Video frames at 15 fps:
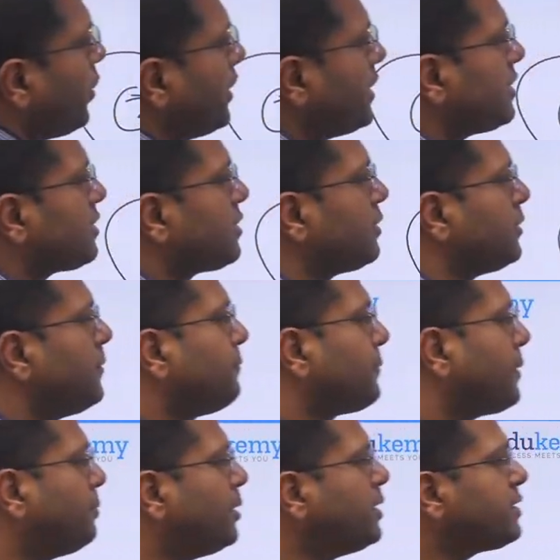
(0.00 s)
point
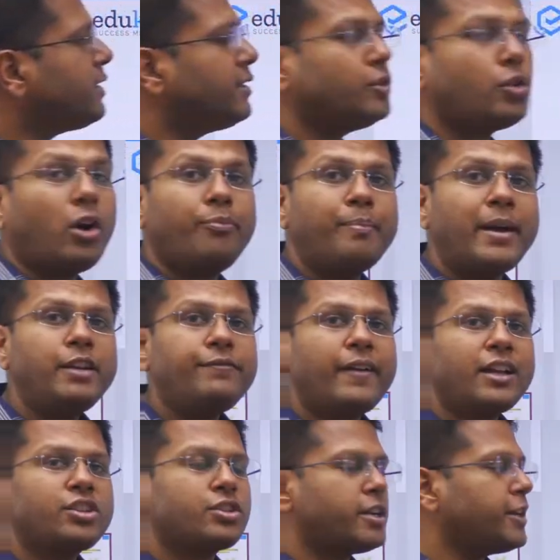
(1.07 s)
zero percent of
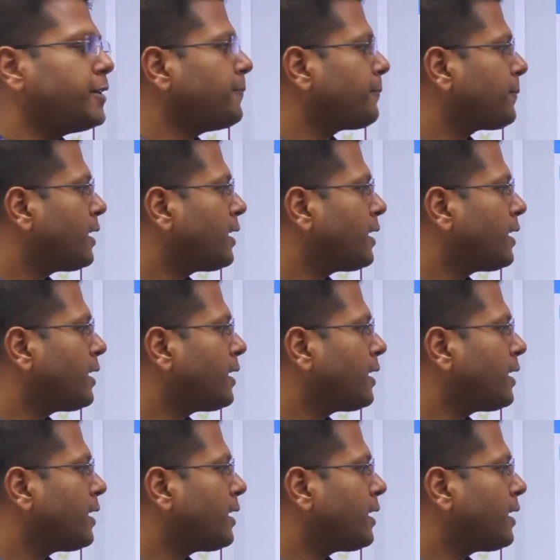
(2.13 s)
manufacturing,